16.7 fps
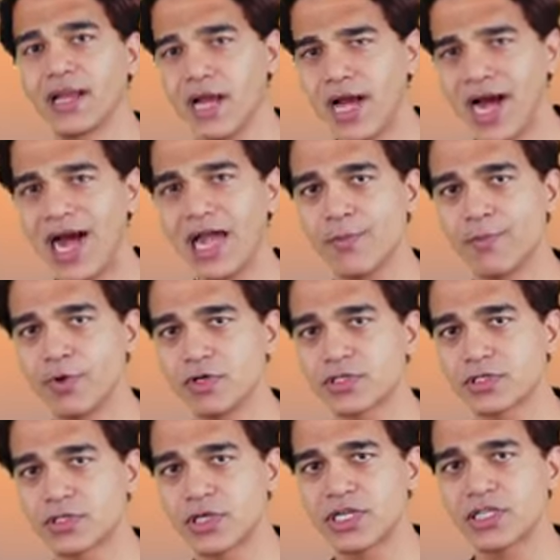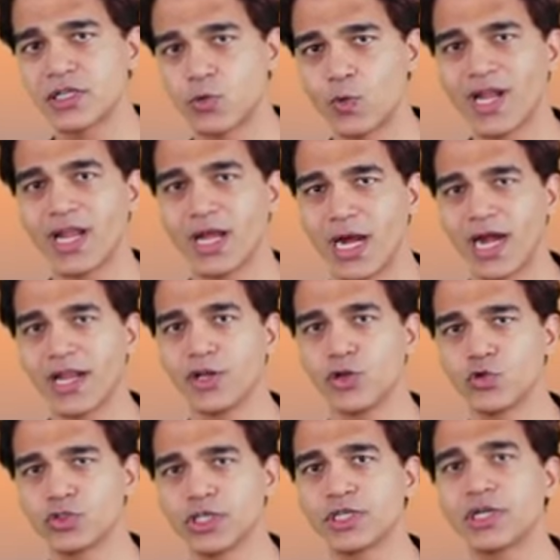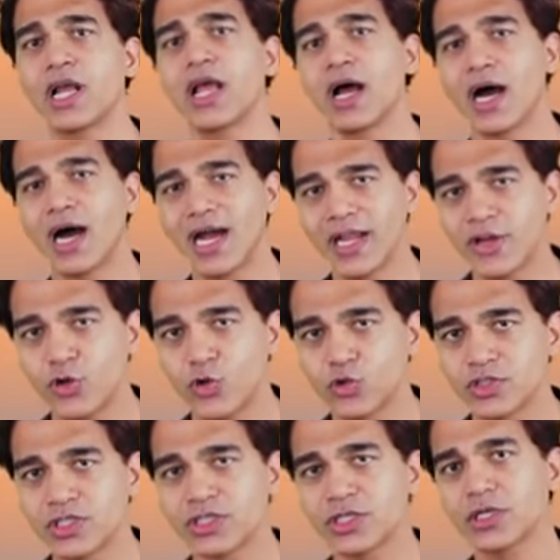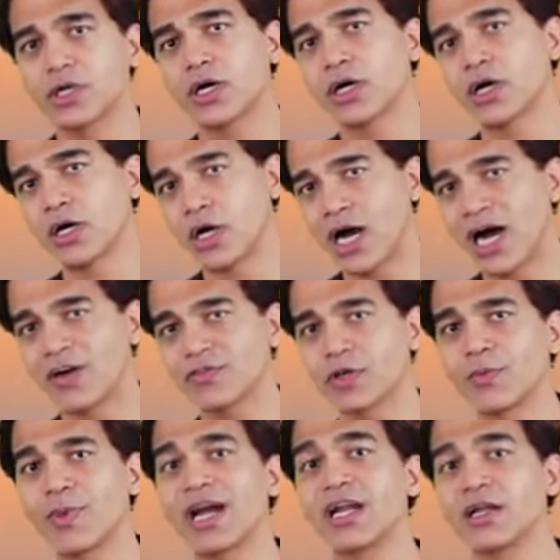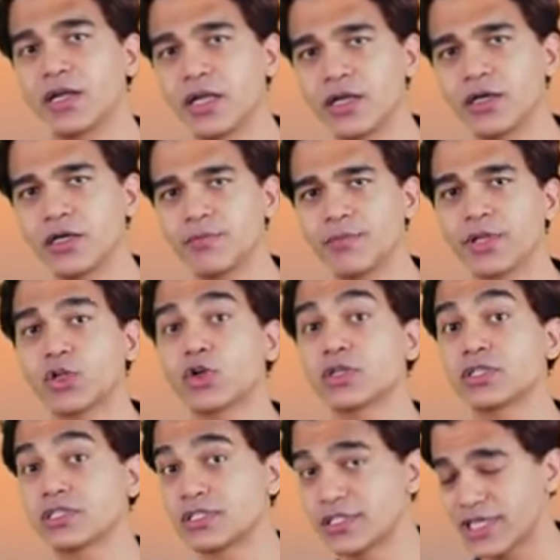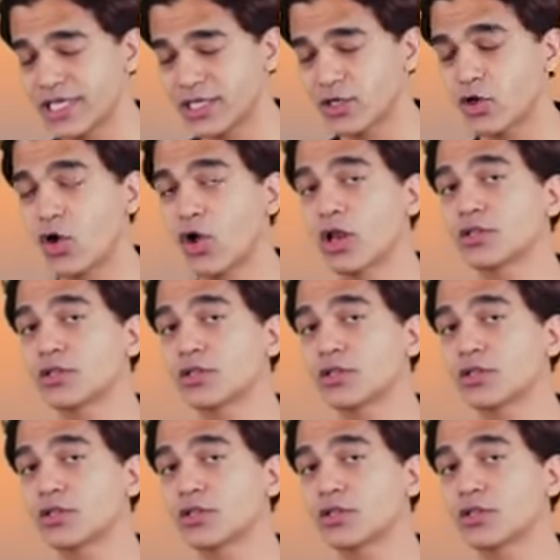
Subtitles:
And I personally, the way I use it after my dinner, because zinc